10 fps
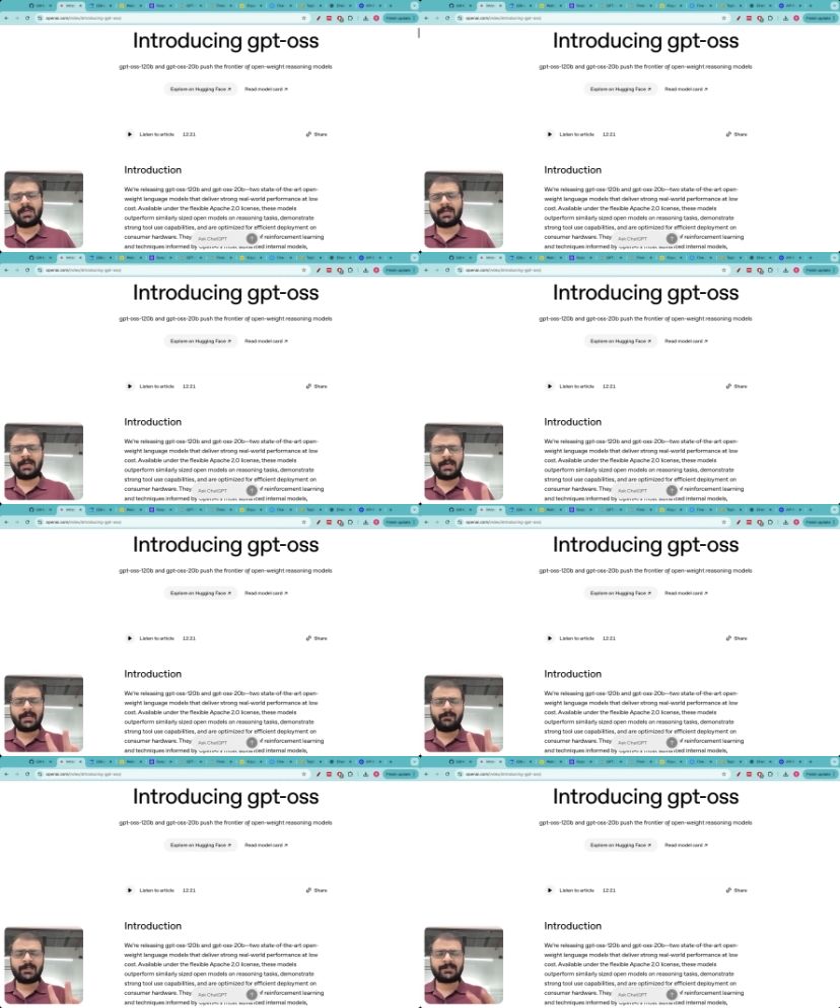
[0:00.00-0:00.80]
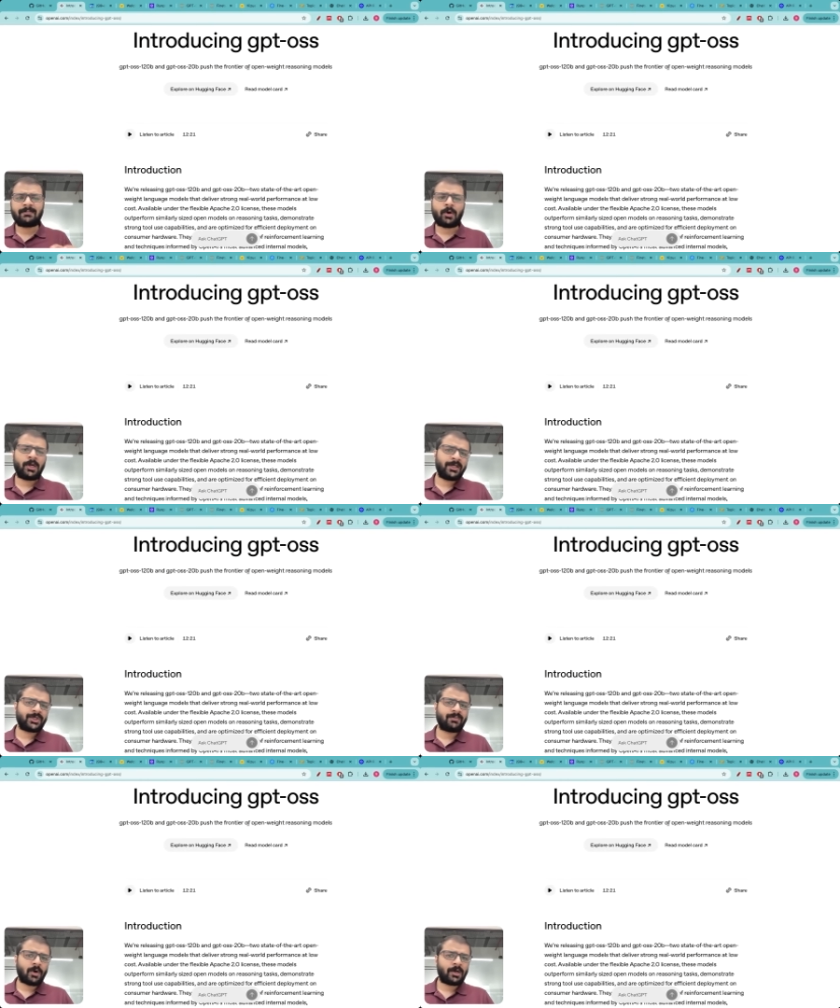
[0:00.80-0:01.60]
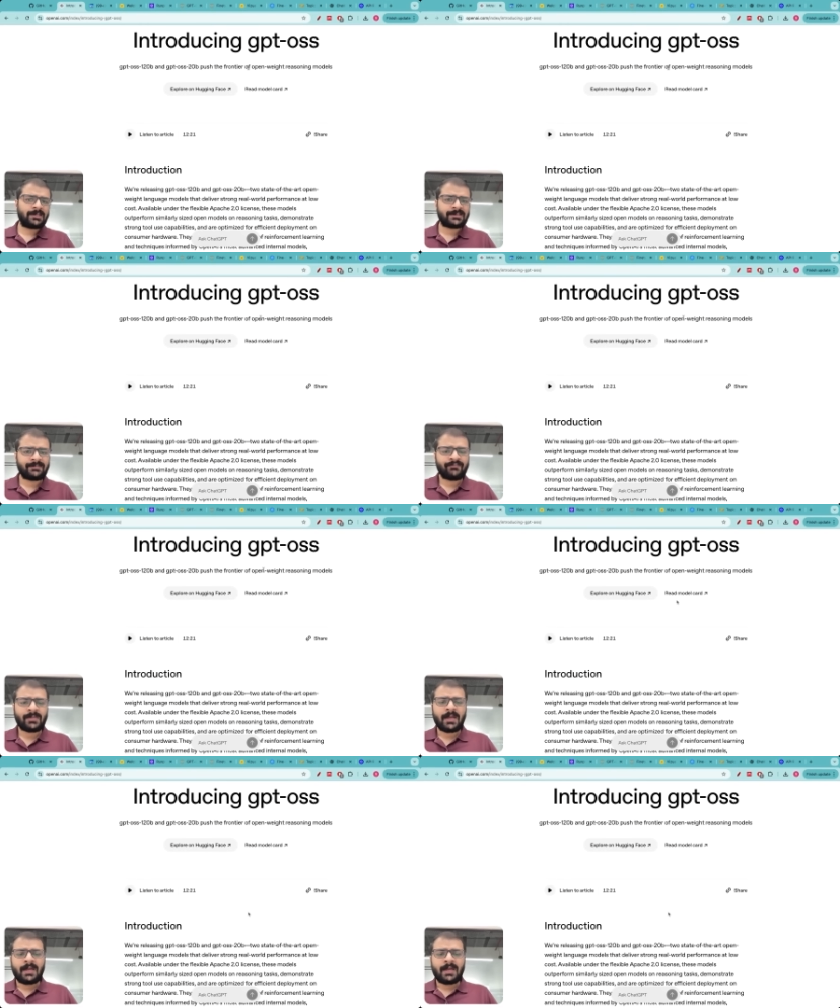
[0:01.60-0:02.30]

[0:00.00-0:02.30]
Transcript: relatively smallish models